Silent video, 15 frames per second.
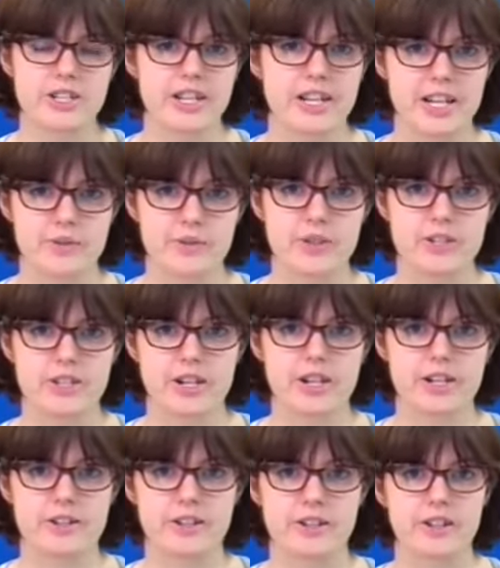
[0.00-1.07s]

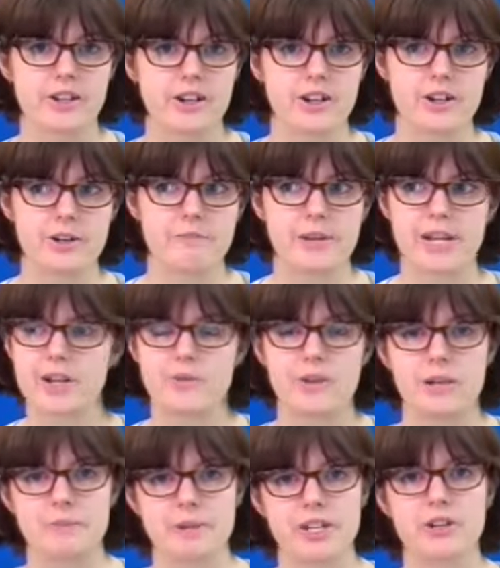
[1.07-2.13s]
House-style,
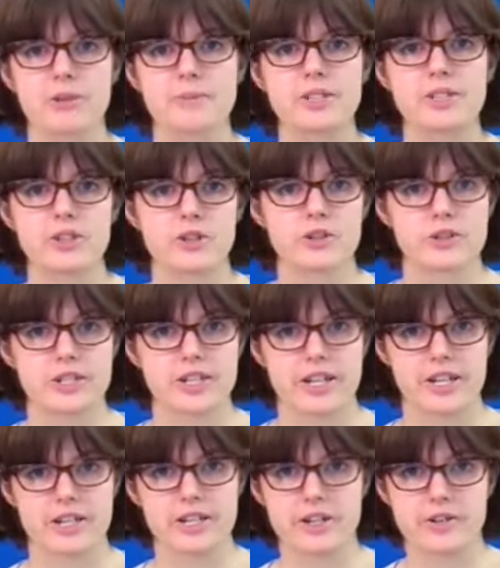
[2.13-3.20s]
incredibly obscure
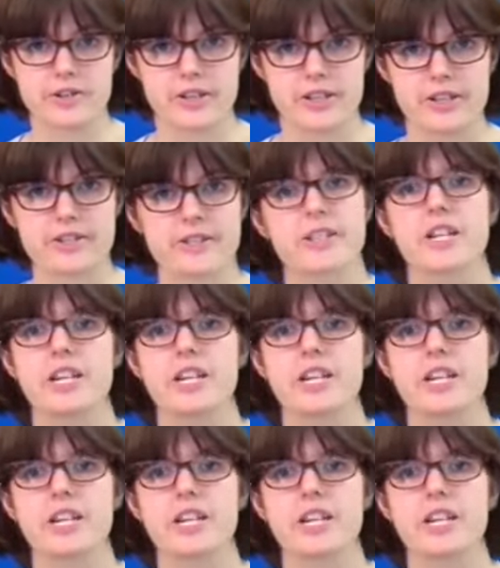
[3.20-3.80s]
diagnosis